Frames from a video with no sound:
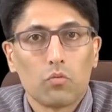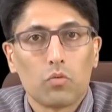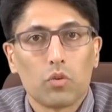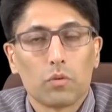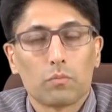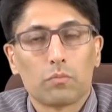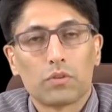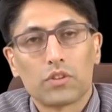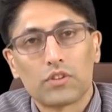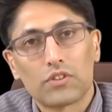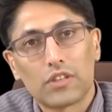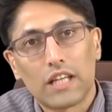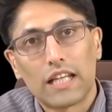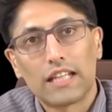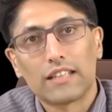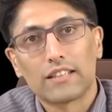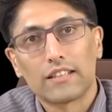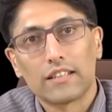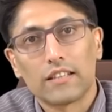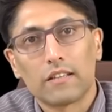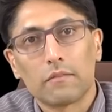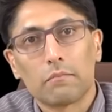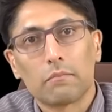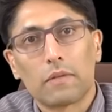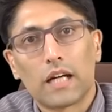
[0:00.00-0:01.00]
were
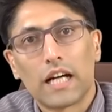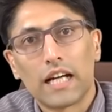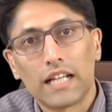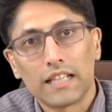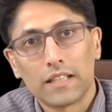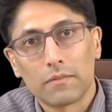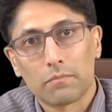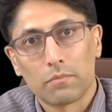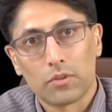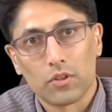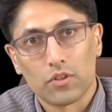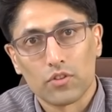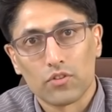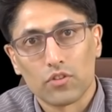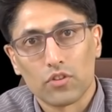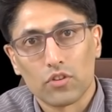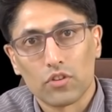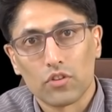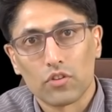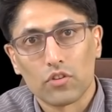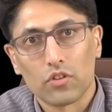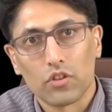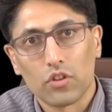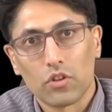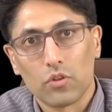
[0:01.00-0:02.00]
presented by a
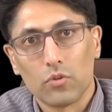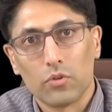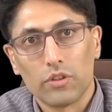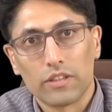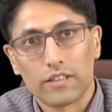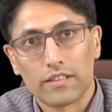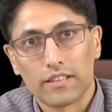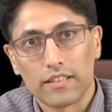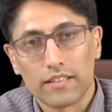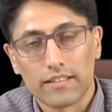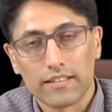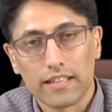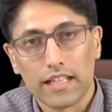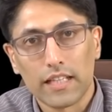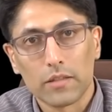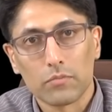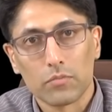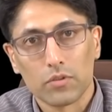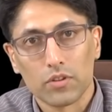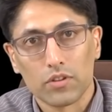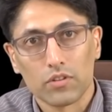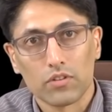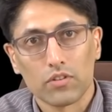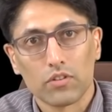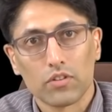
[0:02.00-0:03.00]
person who is
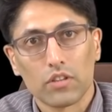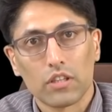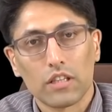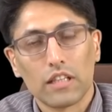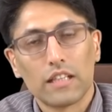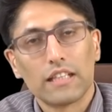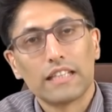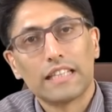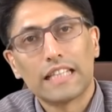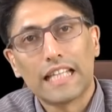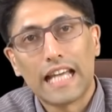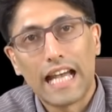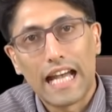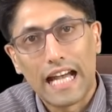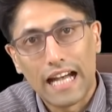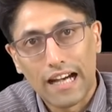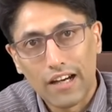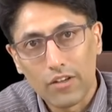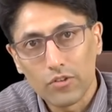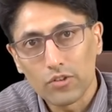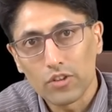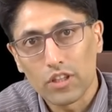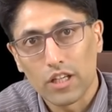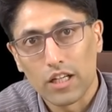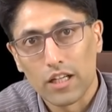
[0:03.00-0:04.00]
disabled, the
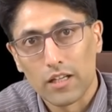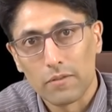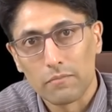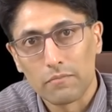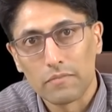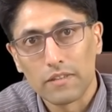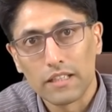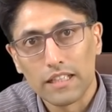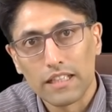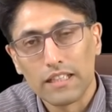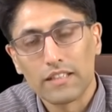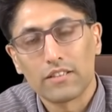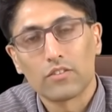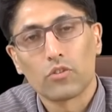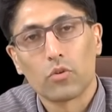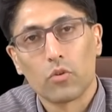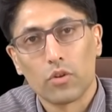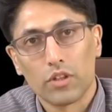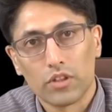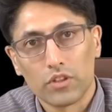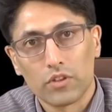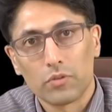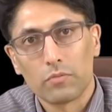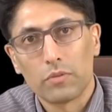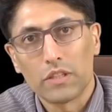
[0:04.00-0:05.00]
outcome is
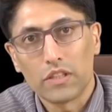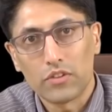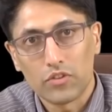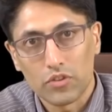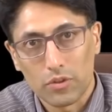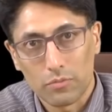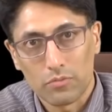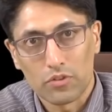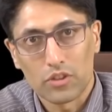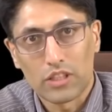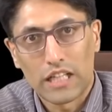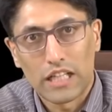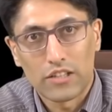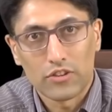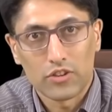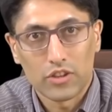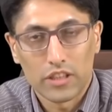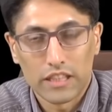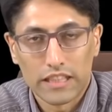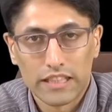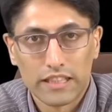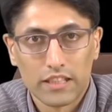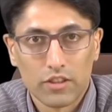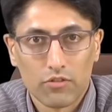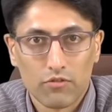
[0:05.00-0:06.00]
going to be
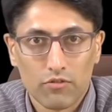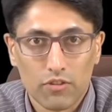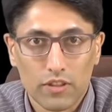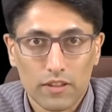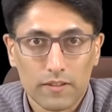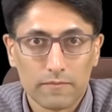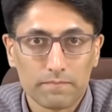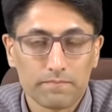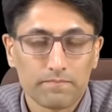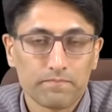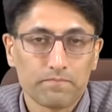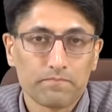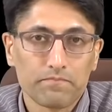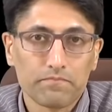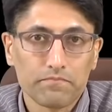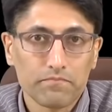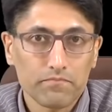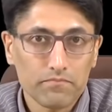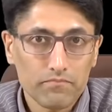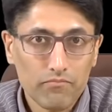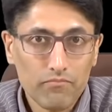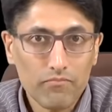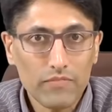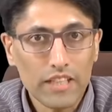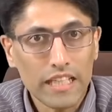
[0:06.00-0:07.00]
substantially different.
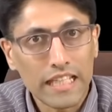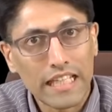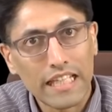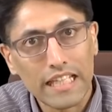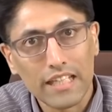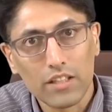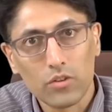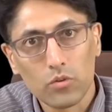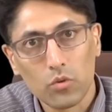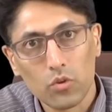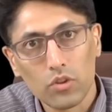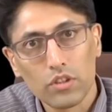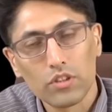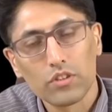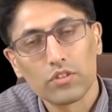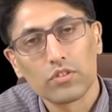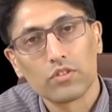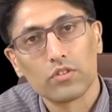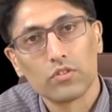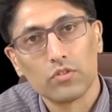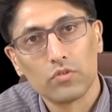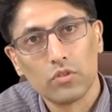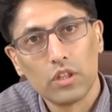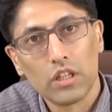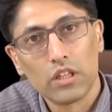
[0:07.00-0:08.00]
In order
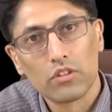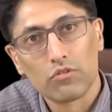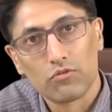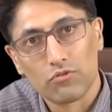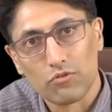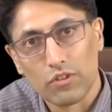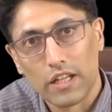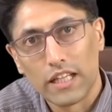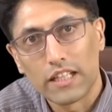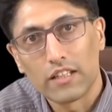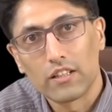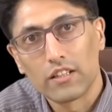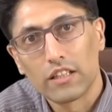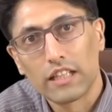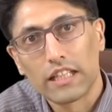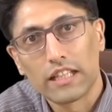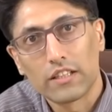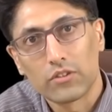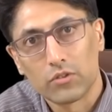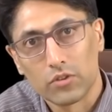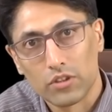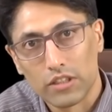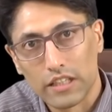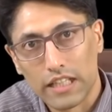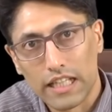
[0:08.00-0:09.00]
to
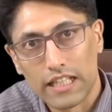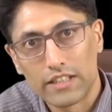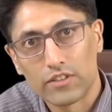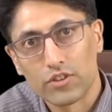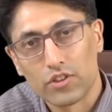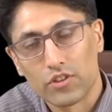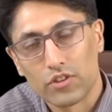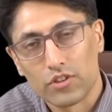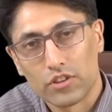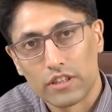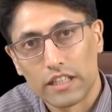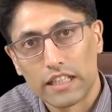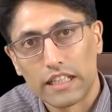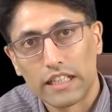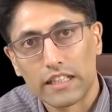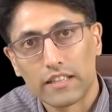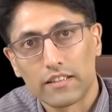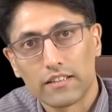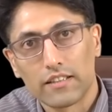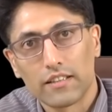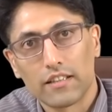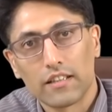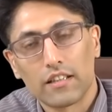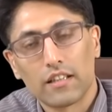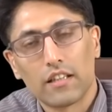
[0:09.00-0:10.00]
regulate or
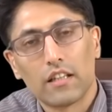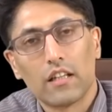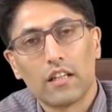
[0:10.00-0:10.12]
legislate